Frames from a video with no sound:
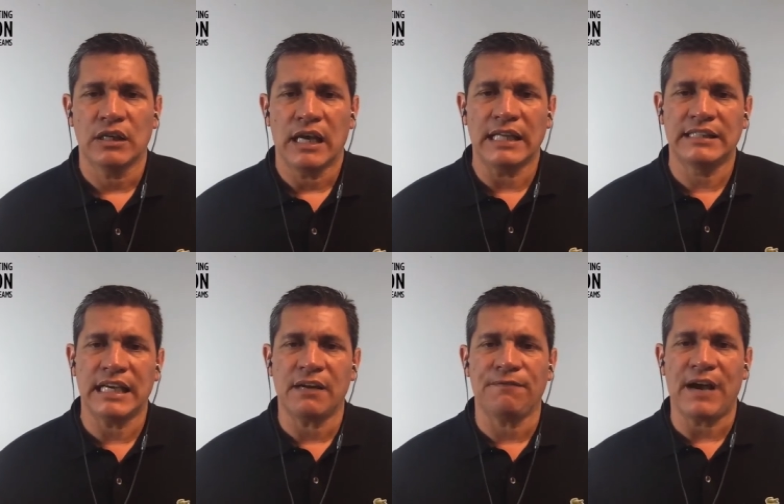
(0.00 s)

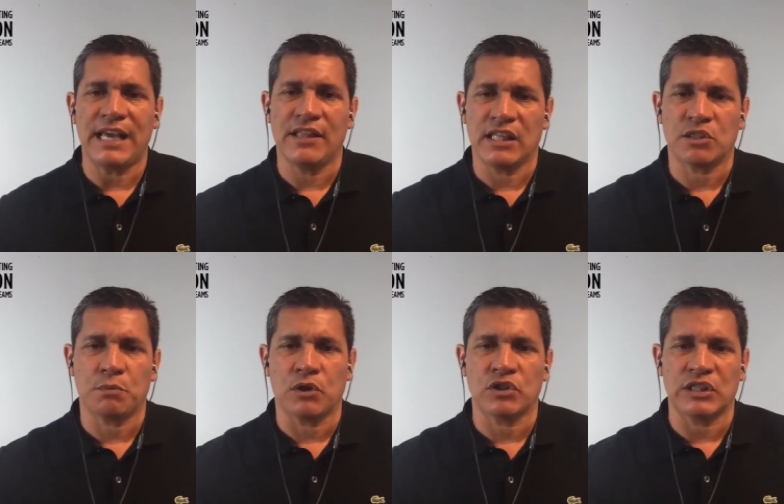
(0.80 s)
identifying this
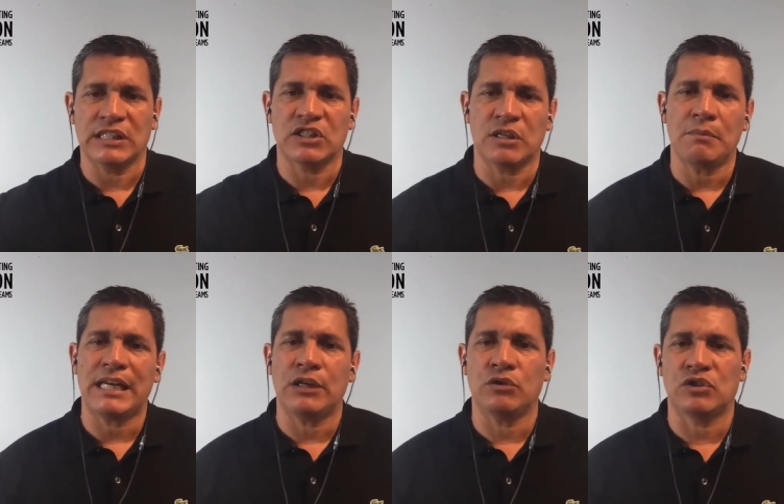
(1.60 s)
person as
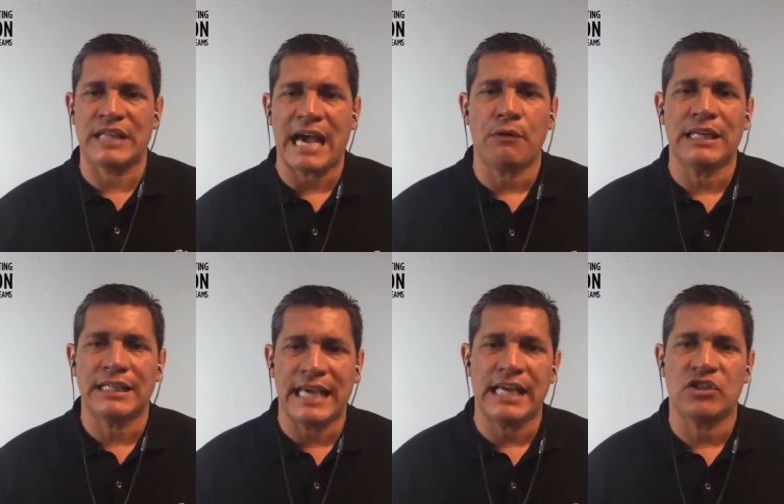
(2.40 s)
somebody who's now
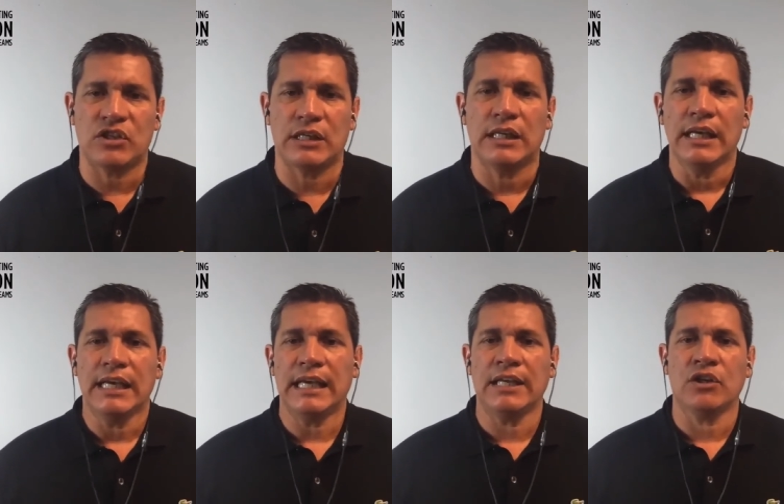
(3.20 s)
engaging
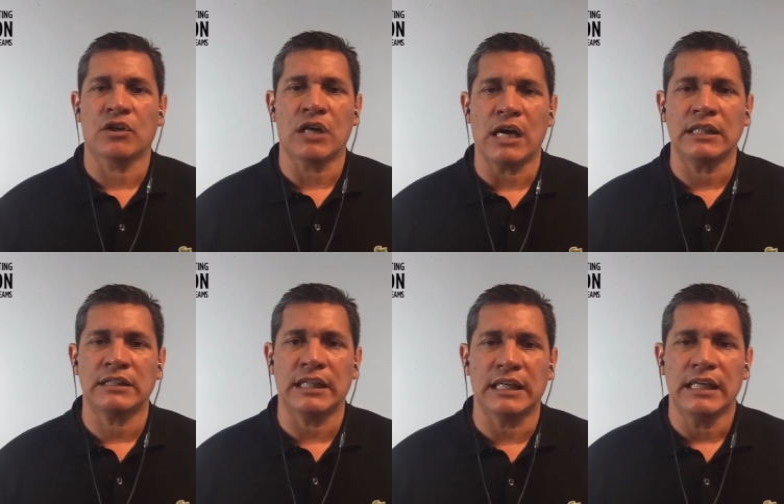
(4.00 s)
in your
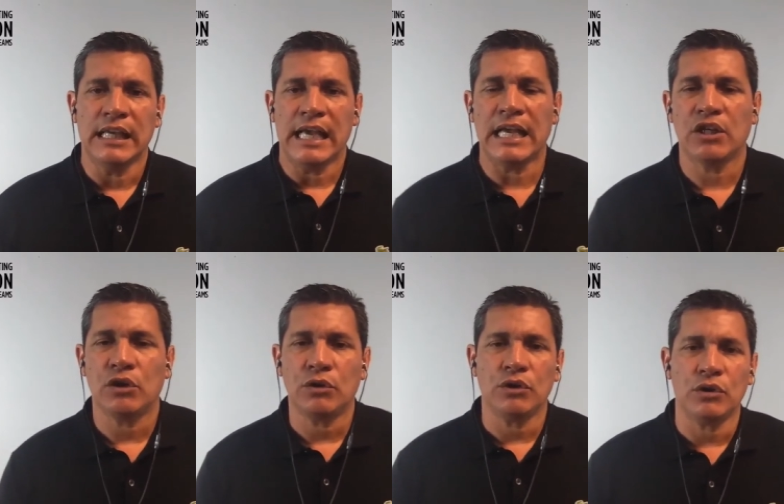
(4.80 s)
content, and
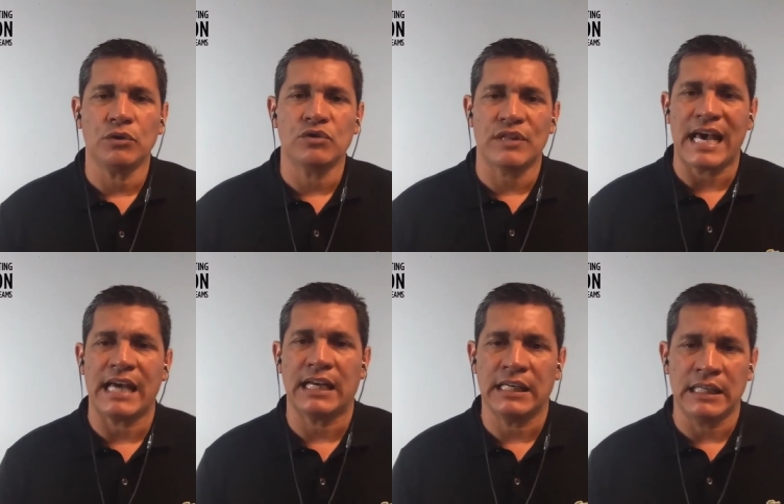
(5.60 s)
you use
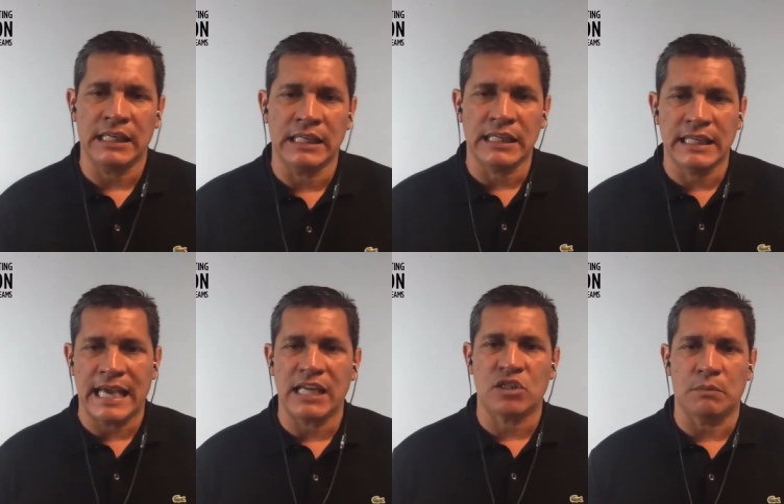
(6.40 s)
that
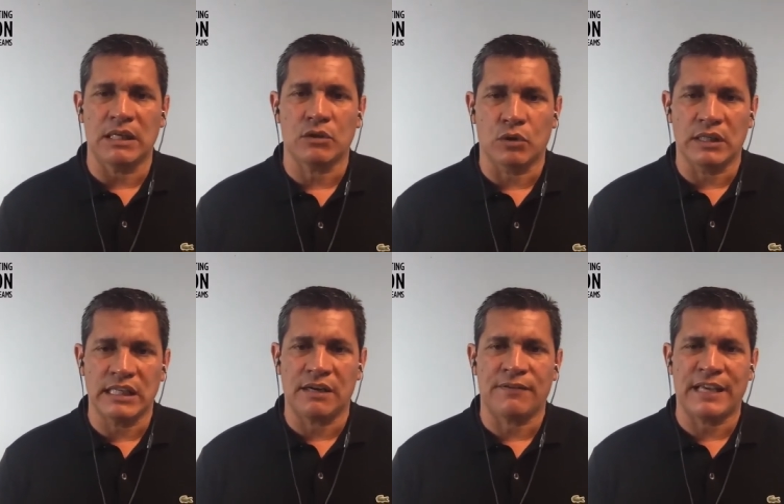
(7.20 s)
engagement or
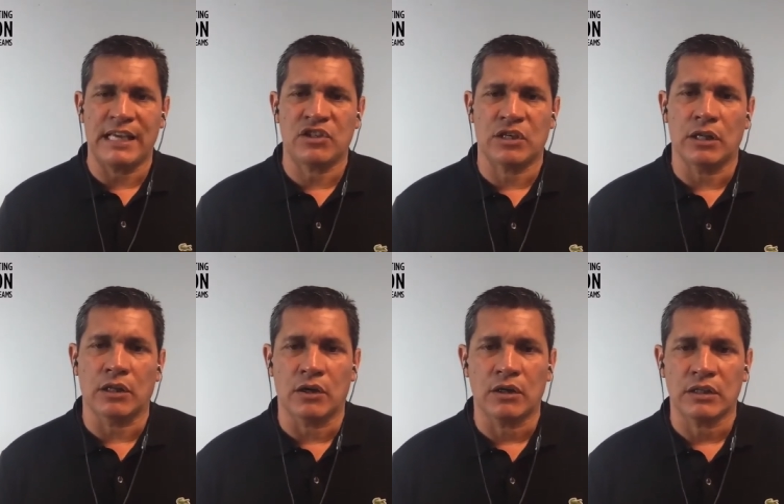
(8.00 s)
identification
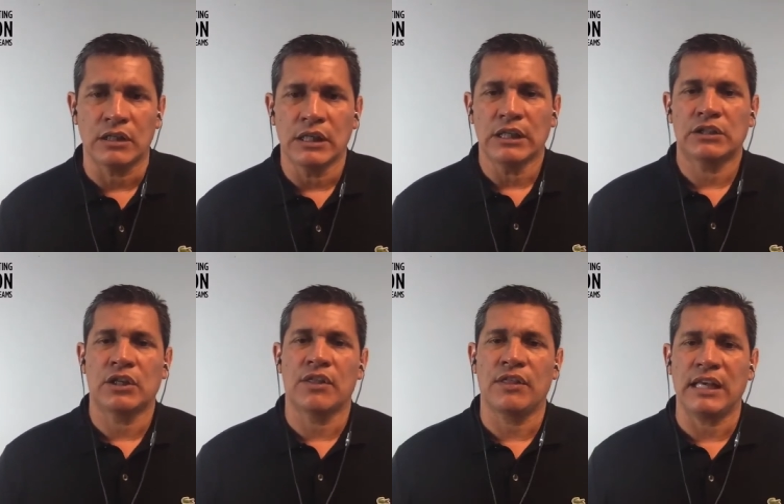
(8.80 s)
alert to
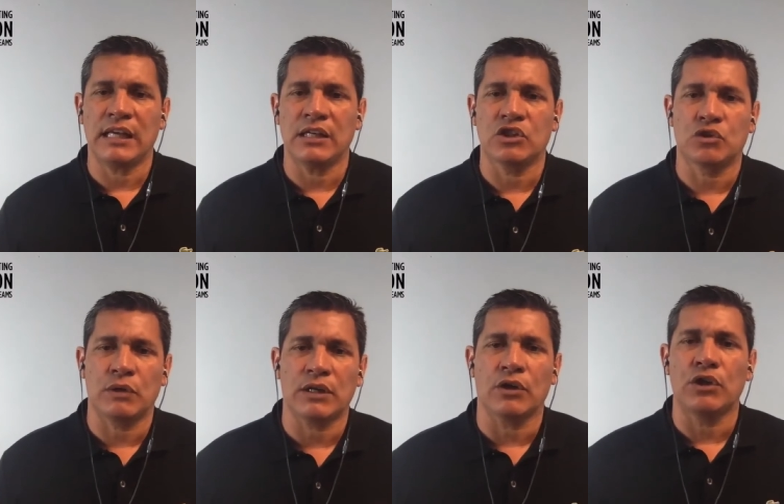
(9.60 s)
then
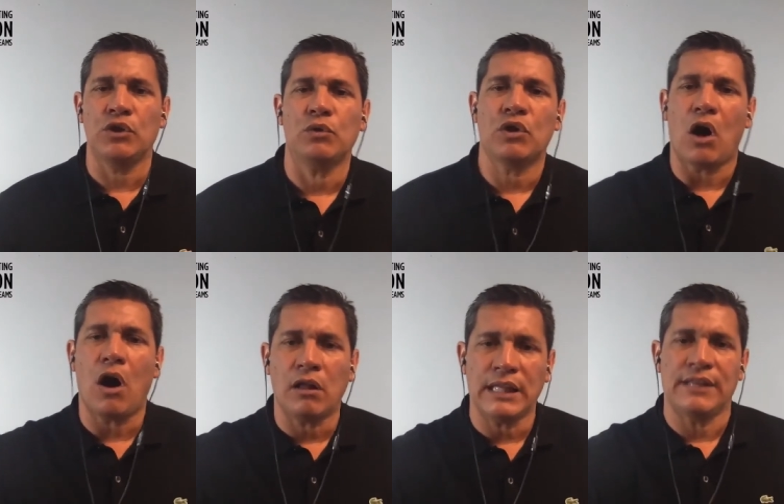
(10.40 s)
trigger you
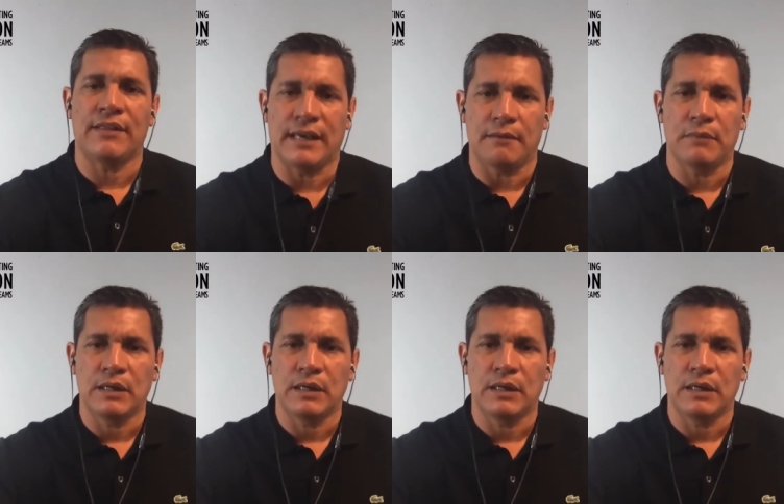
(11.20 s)
calling them.